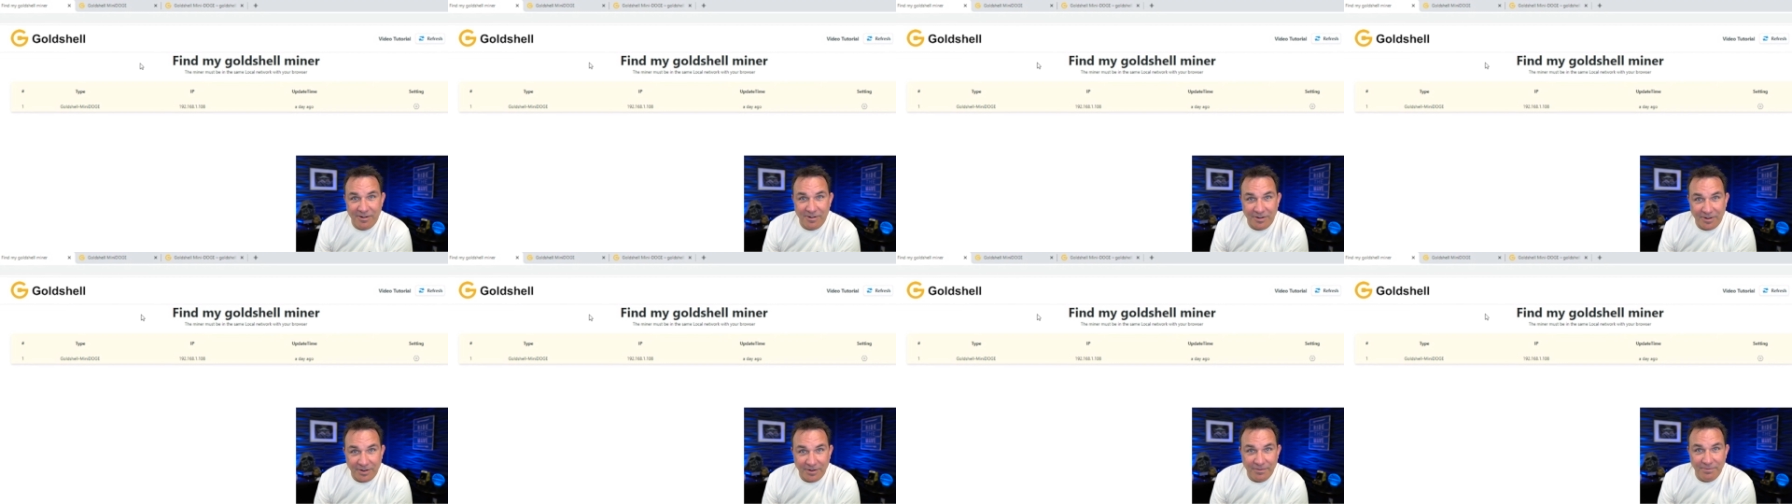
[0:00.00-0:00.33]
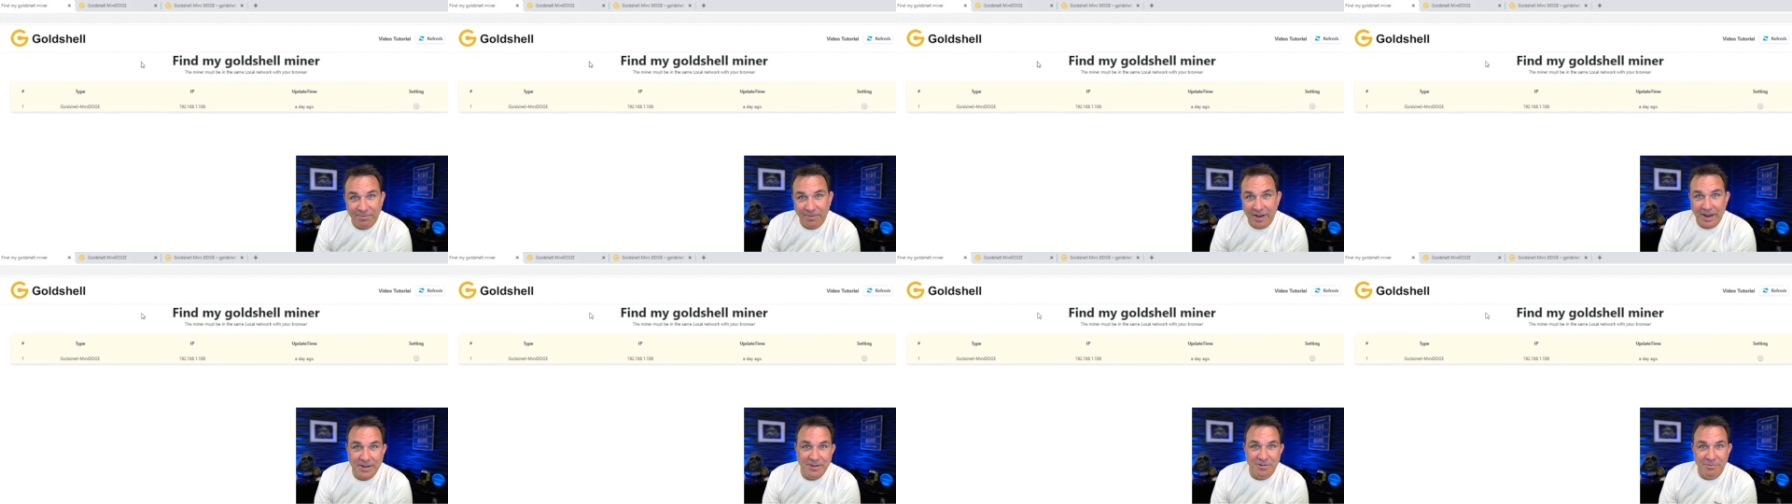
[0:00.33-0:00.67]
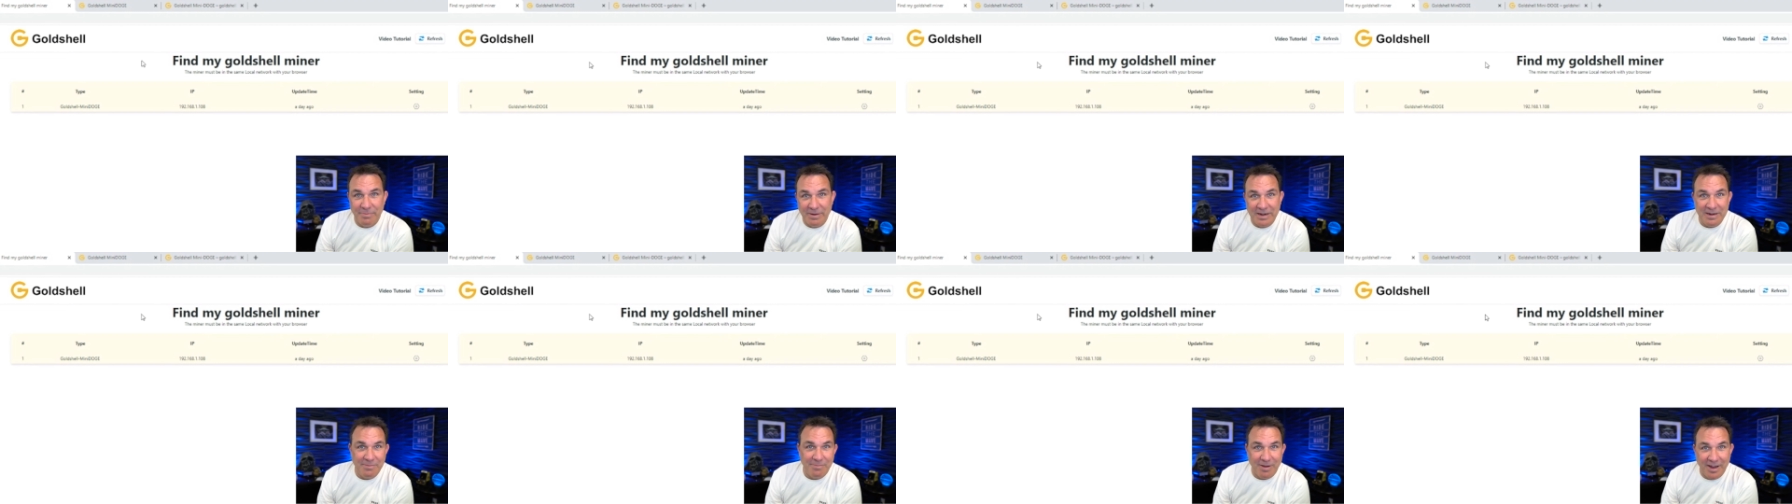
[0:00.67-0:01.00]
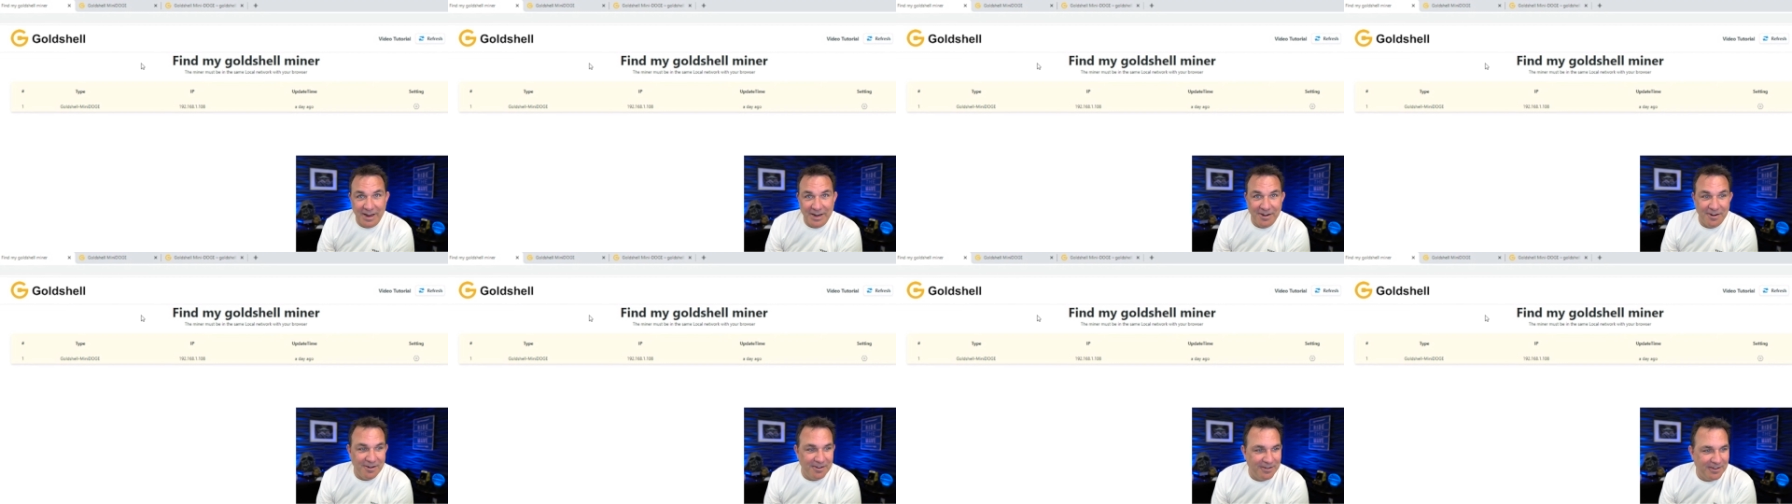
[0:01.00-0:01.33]
called Find Your Mini
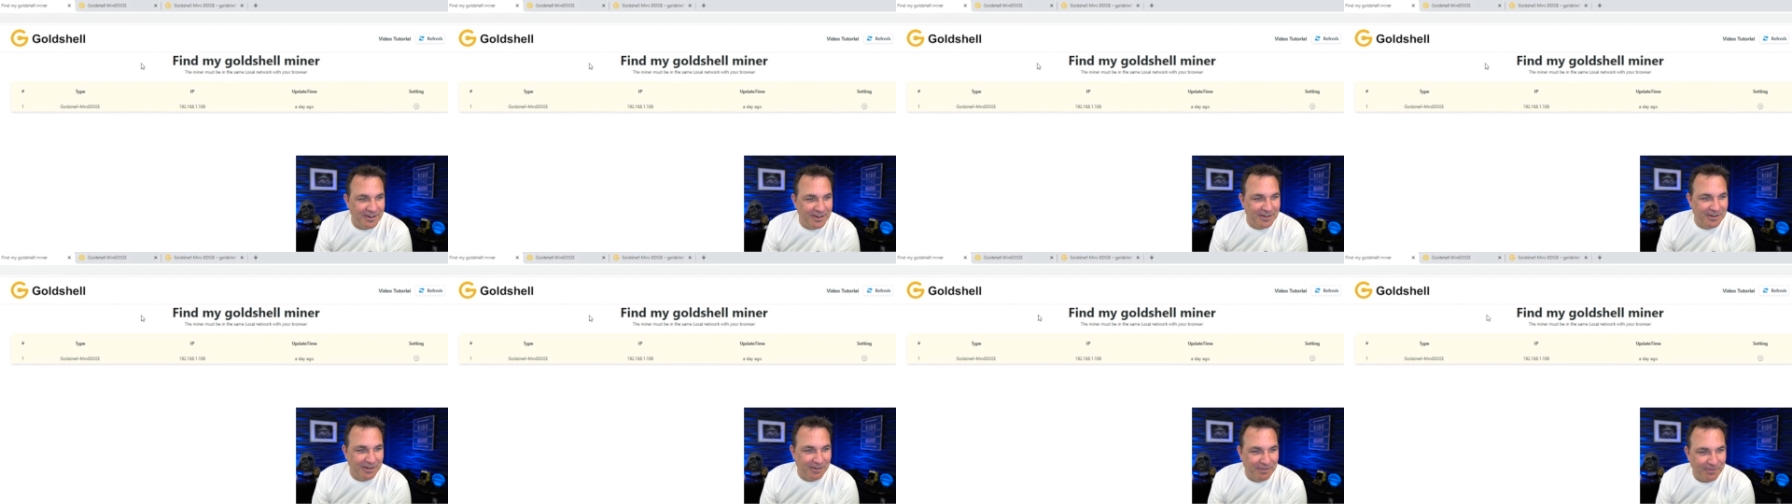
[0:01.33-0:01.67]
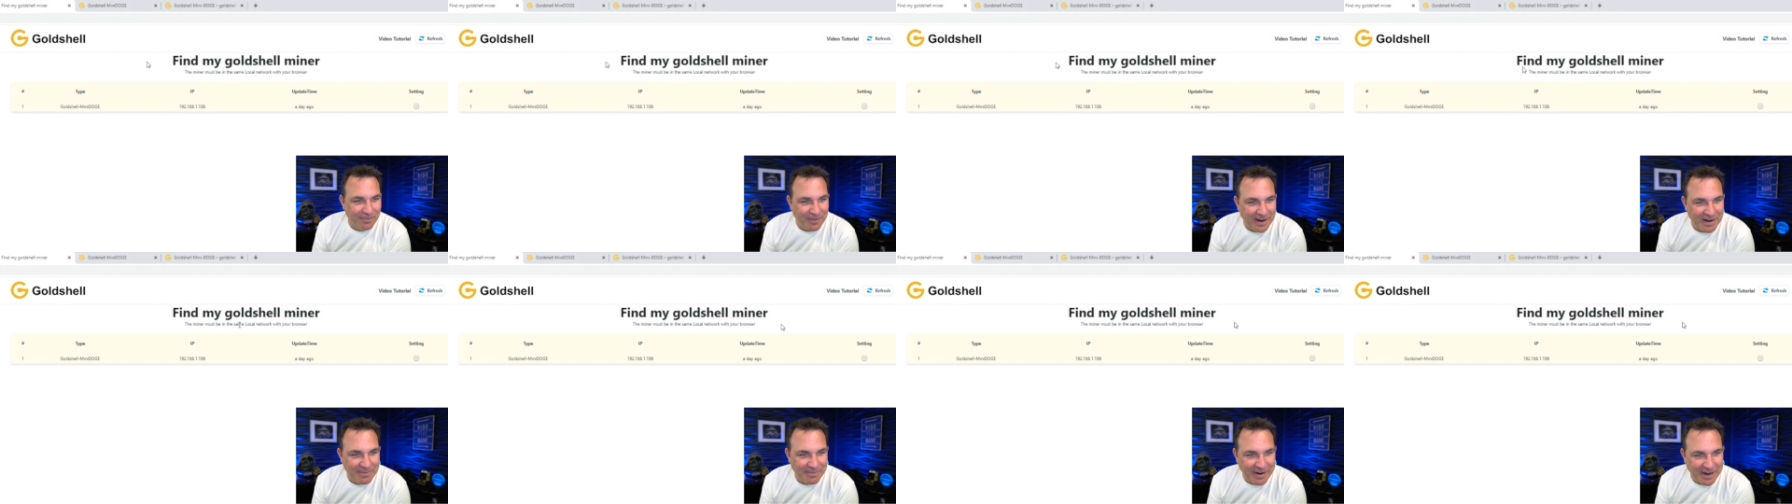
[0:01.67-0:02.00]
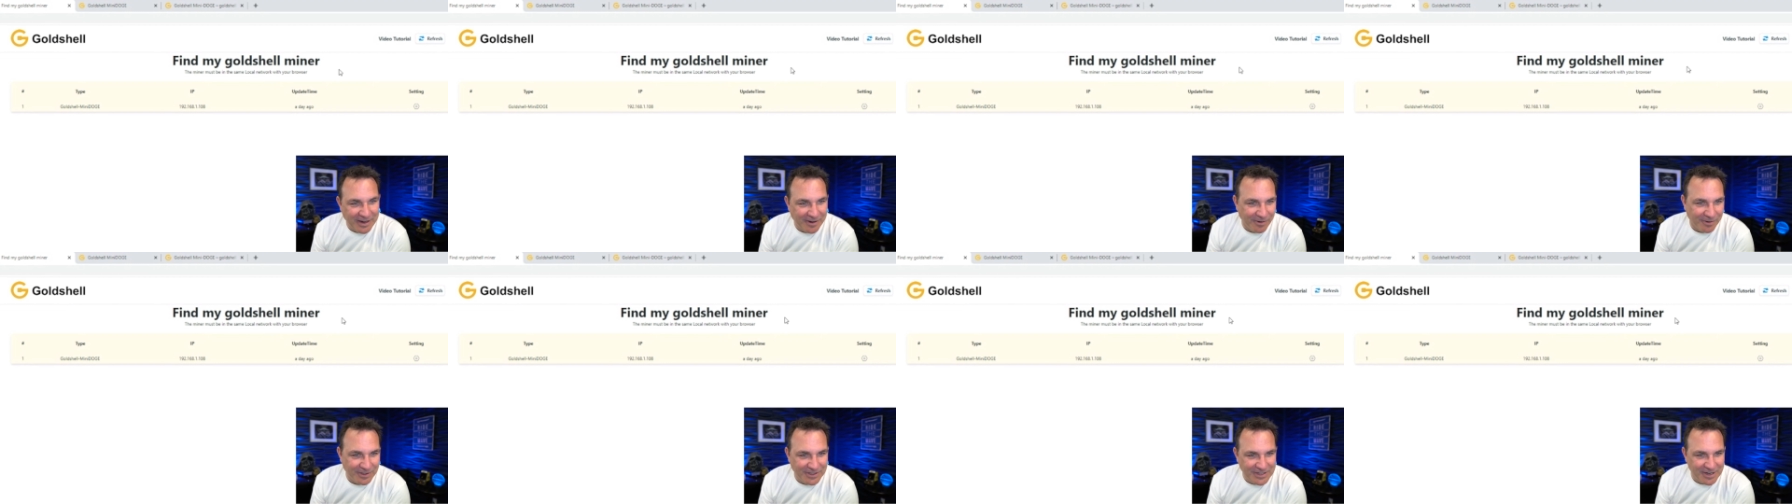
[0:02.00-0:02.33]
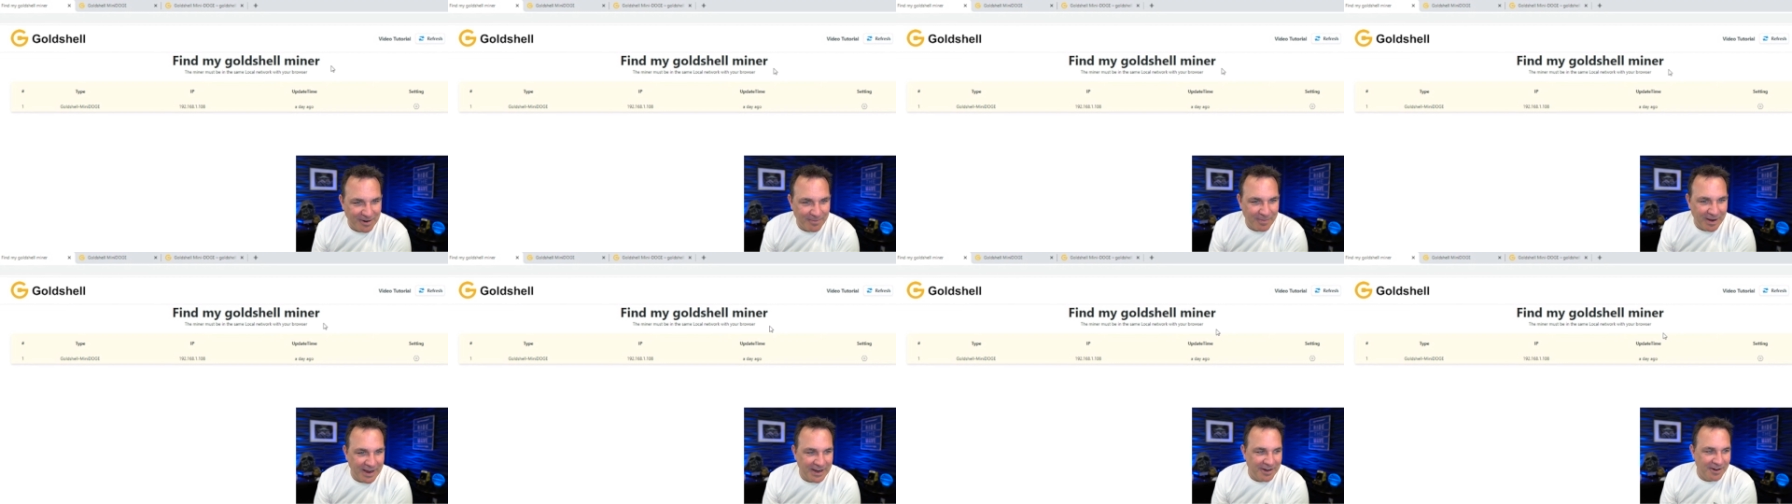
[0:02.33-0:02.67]
Miner, or Find My
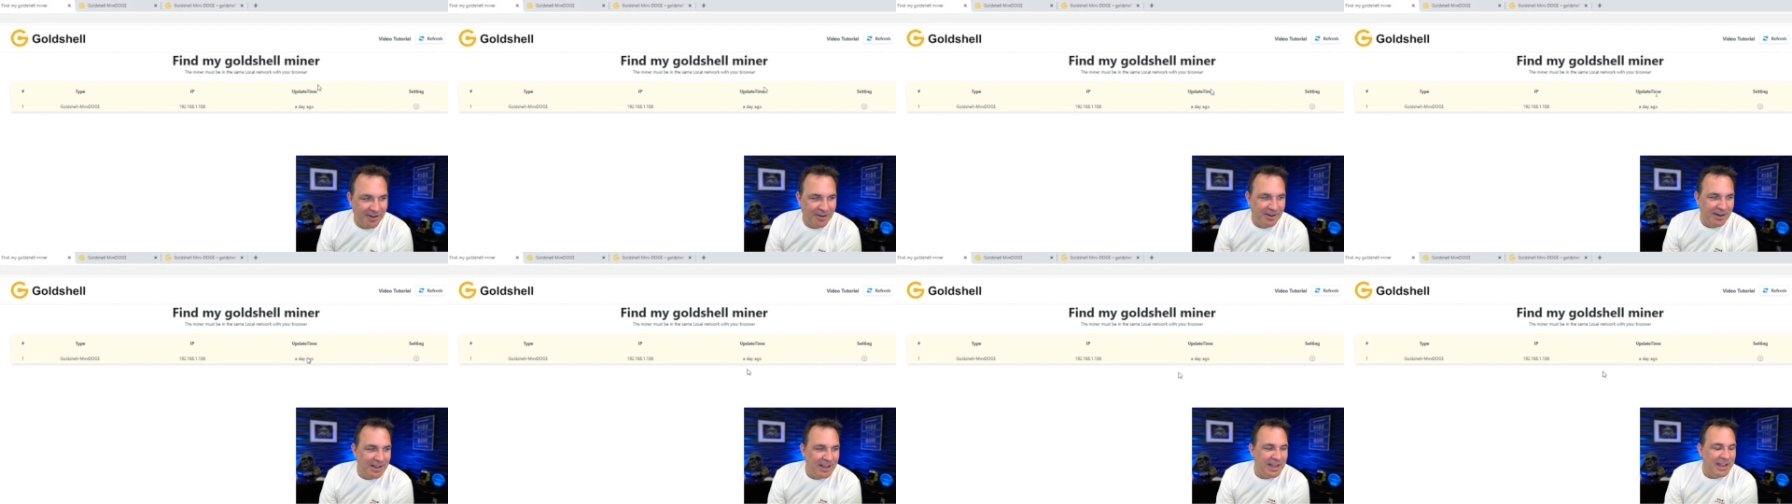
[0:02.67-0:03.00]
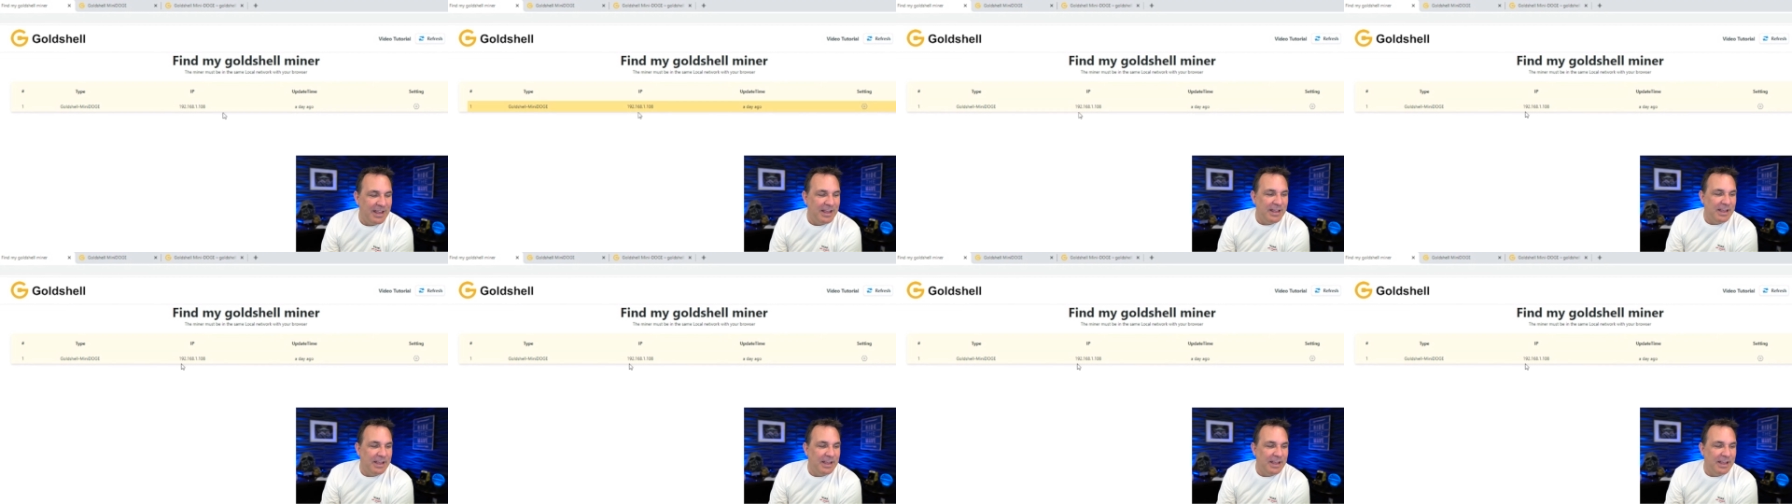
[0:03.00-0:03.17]
Goldshell Miner,